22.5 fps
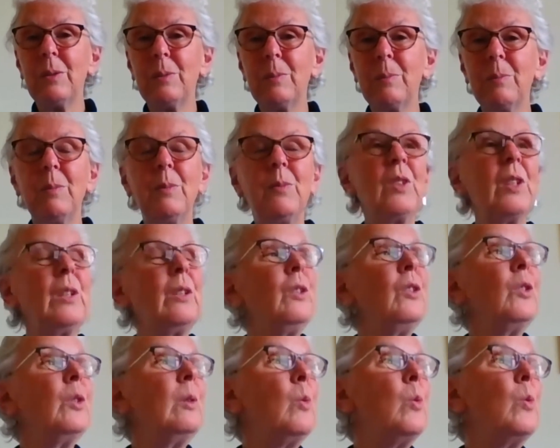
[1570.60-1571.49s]
Do
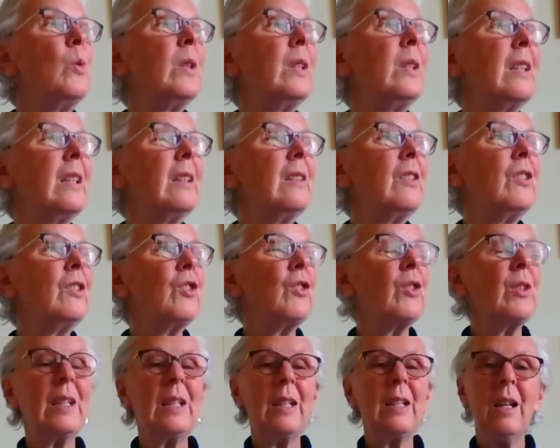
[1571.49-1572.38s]
it walking down the
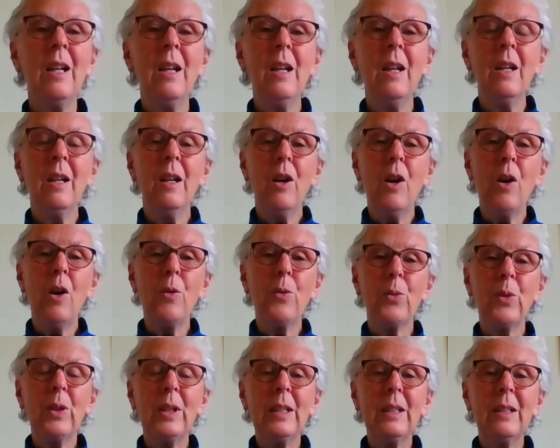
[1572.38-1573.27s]
street,
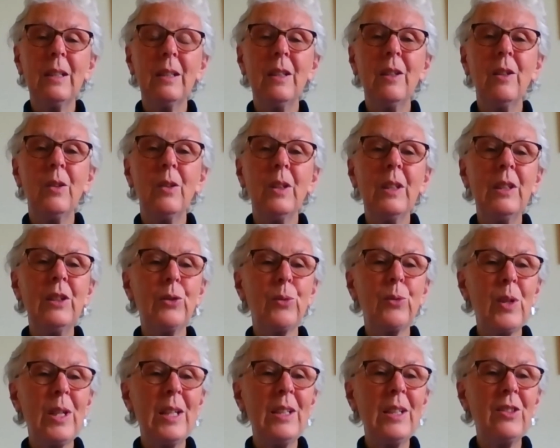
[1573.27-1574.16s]
offering, these
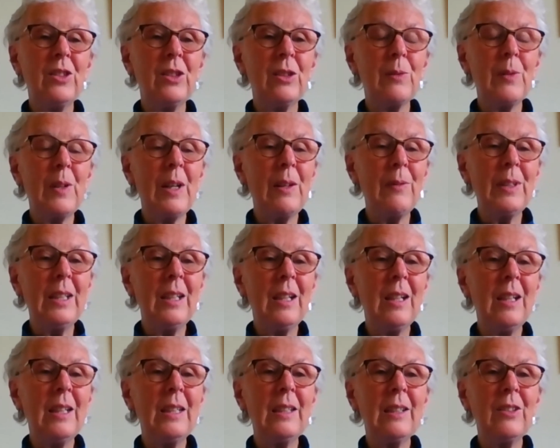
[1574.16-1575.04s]
phrases of loving
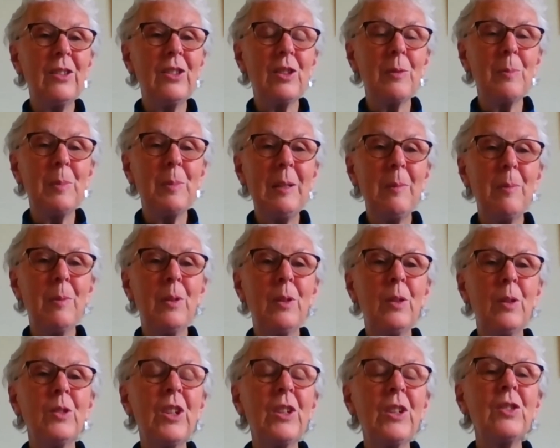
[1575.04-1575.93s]
kindness to people,
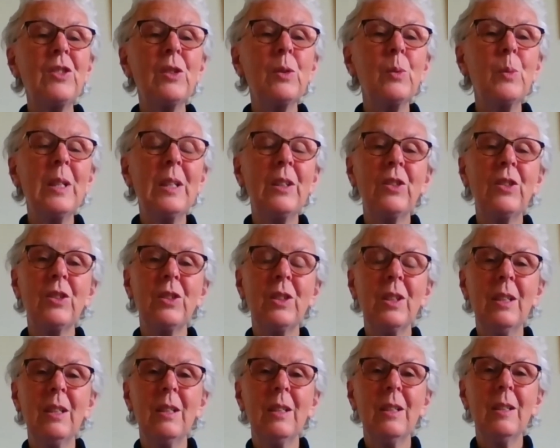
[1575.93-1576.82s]
or just a wish,
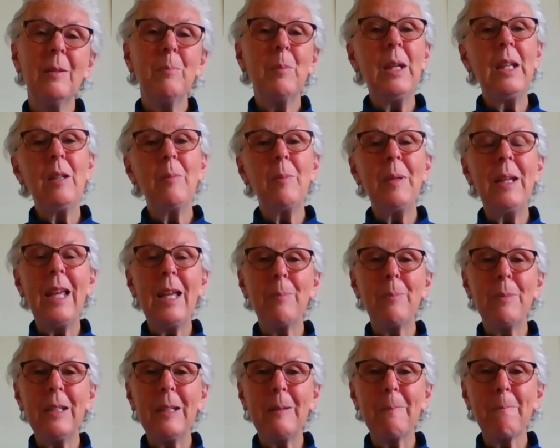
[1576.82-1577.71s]
may you be
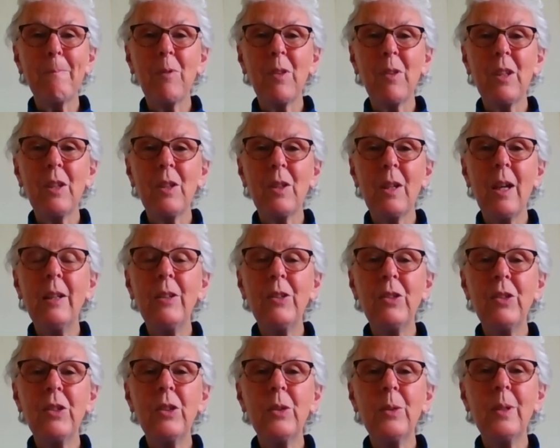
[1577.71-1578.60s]
happy. I
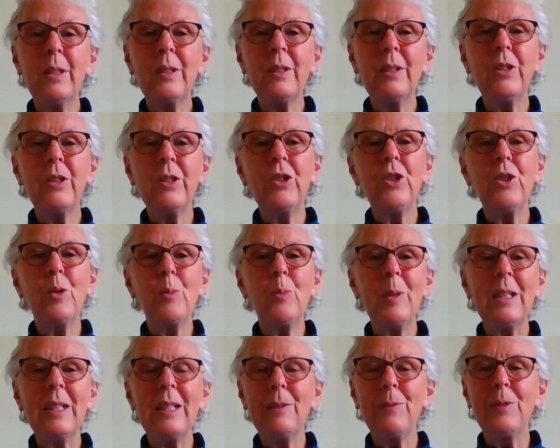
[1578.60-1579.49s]
used to do it on the tube when
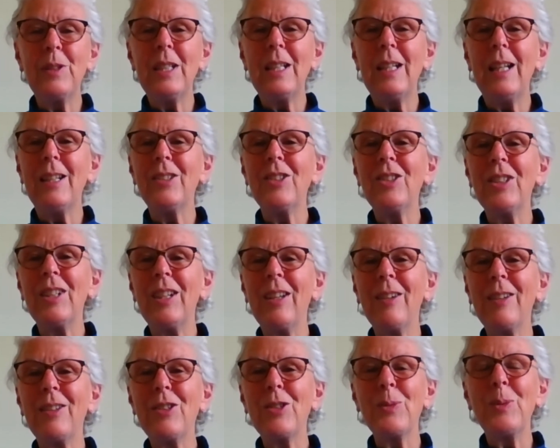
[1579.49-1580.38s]
I lived in London
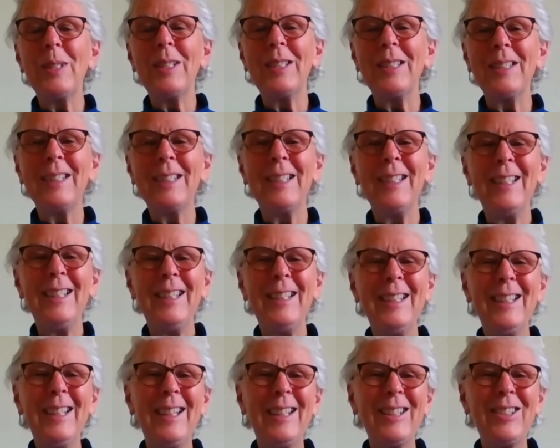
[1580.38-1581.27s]
going to work.
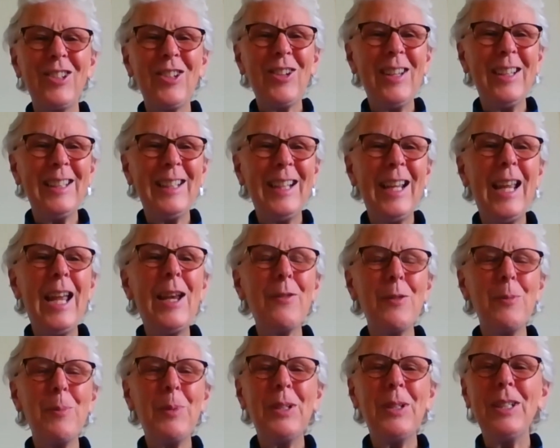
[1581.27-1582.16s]
I'd try and get
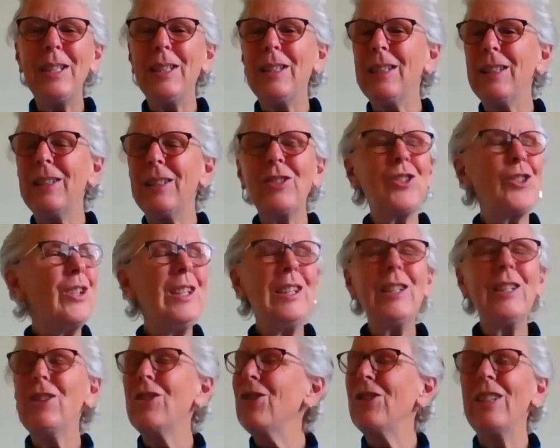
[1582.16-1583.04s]
everybody in
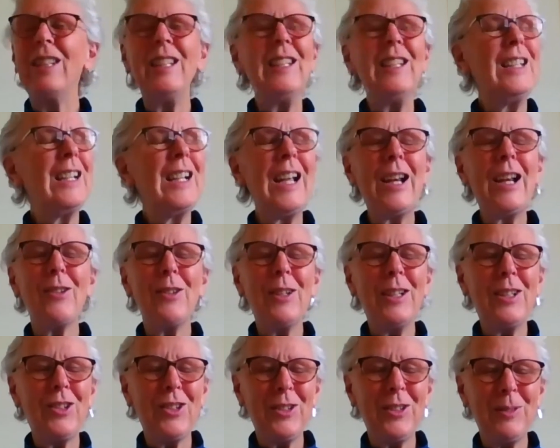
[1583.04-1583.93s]
the
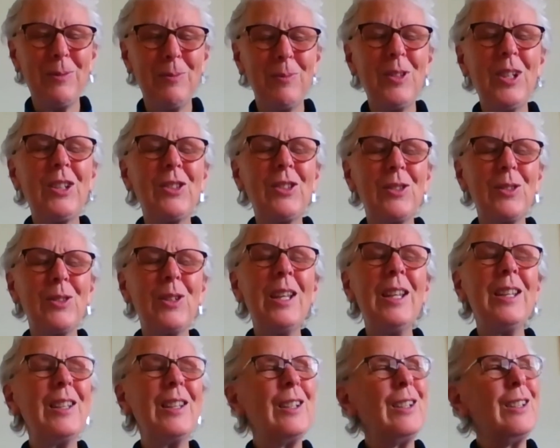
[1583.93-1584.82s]
carriage, just
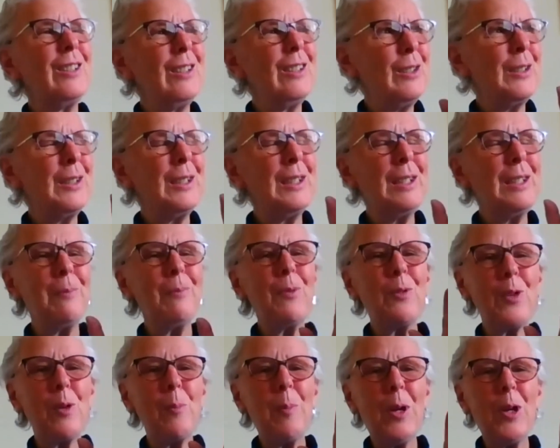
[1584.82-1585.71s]
look at them
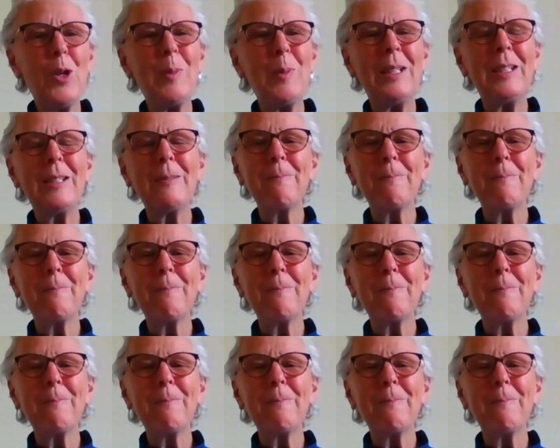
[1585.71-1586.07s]
for a moment.